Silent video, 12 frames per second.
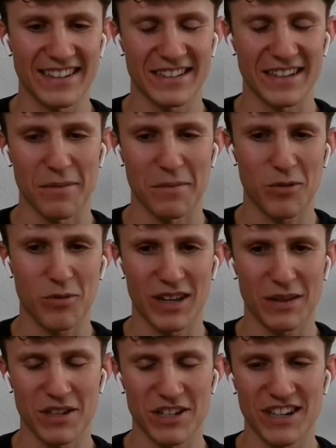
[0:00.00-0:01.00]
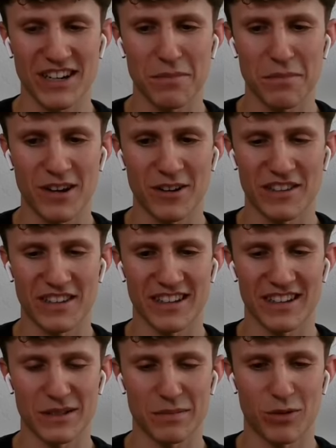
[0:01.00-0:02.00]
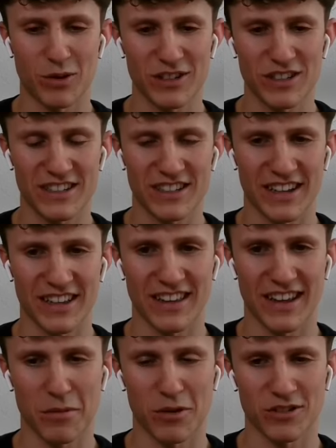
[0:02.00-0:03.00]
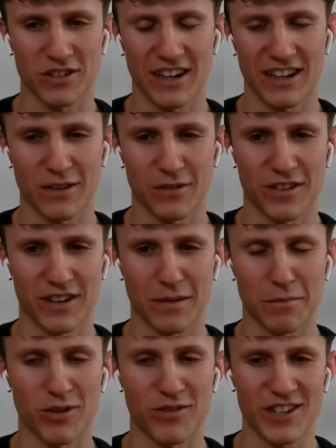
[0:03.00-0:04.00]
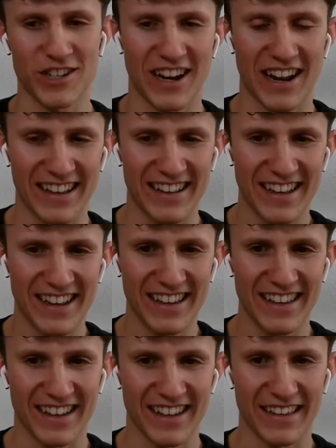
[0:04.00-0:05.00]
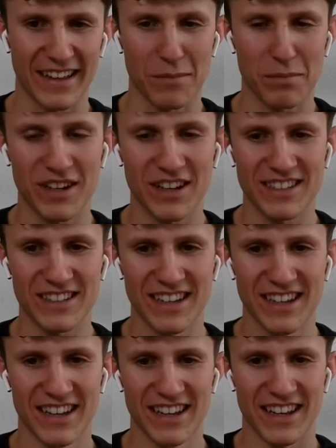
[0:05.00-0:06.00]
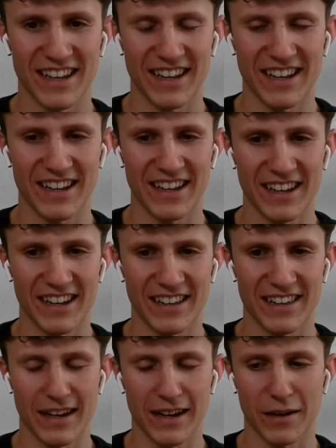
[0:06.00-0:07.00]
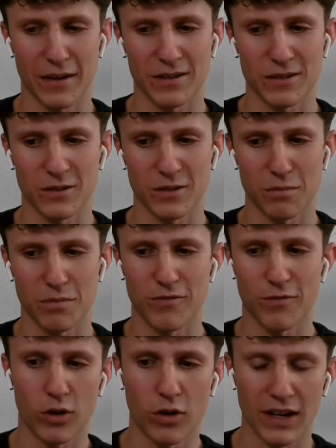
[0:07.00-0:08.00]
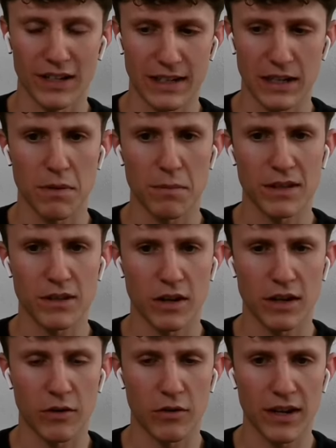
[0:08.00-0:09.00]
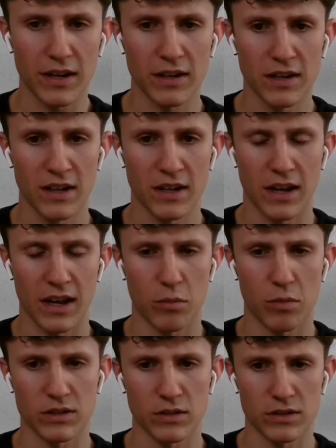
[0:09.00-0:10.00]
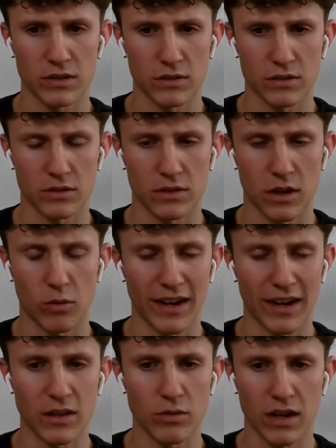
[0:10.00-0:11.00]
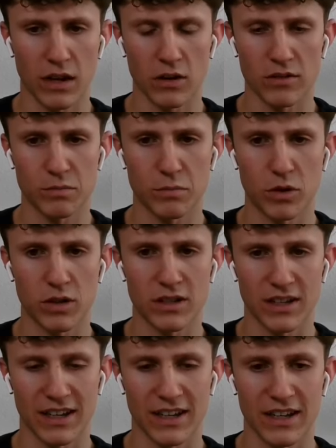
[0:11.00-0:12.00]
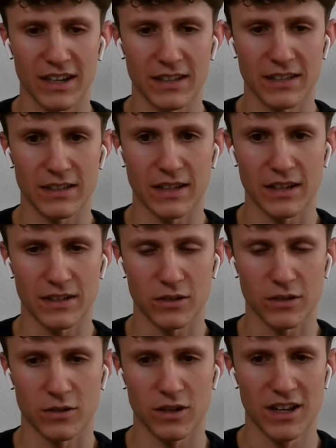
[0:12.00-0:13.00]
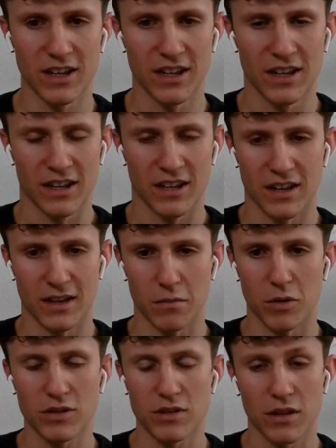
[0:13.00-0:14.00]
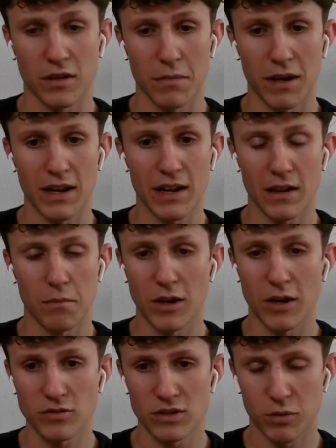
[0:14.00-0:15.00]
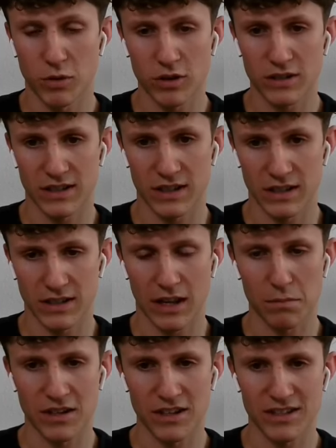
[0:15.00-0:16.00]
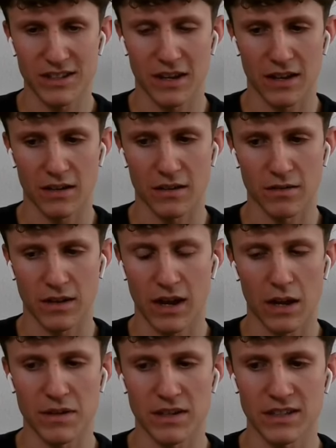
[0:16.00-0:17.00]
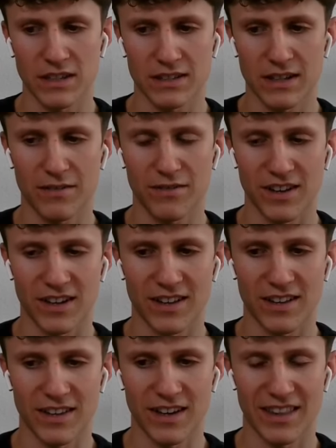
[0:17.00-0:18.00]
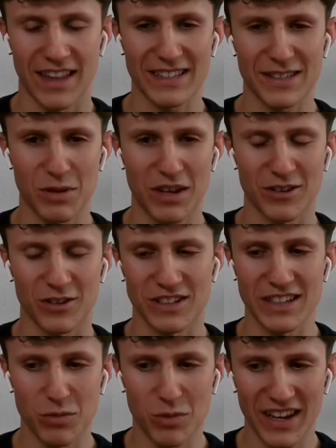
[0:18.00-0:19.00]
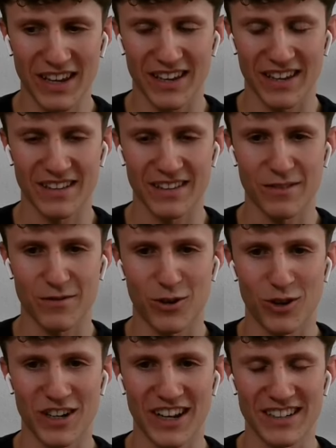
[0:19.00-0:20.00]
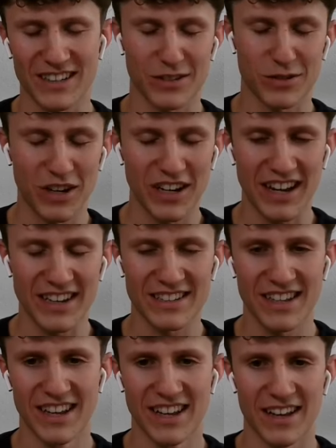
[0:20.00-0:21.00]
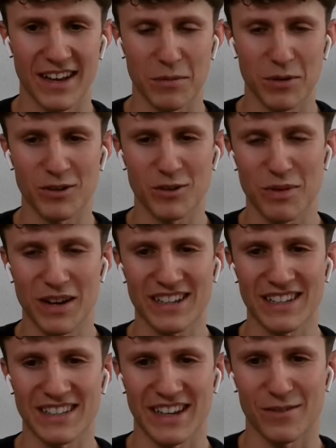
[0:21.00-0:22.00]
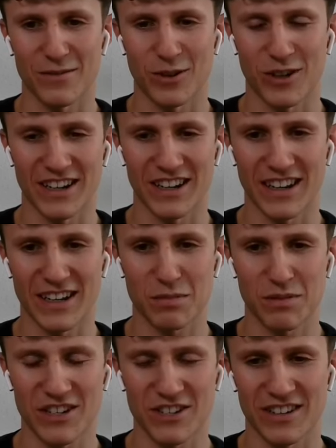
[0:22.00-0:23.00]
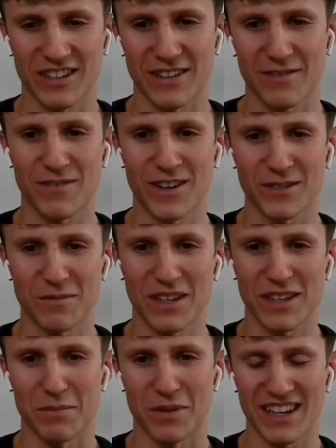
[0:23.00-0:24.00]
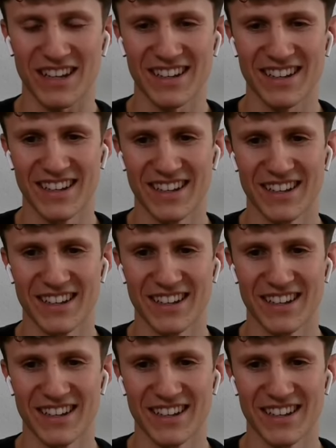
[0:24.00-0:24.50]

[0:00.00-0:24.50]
Yes, I'm quite passionate about uh, sports, and I'm also kind of a professional athlete and alpinist. And yeah, so before I started my Bitcoin career, I was also already doing a lot of sport. And yeah, so... Uh, most uh, mainly mountain sports and alpinist, uh, yeah, alpinistic stuff. And yeah, next week or this week in four days, three days, I'm going to Pakistan for an expedition on a seven thousand meter peak.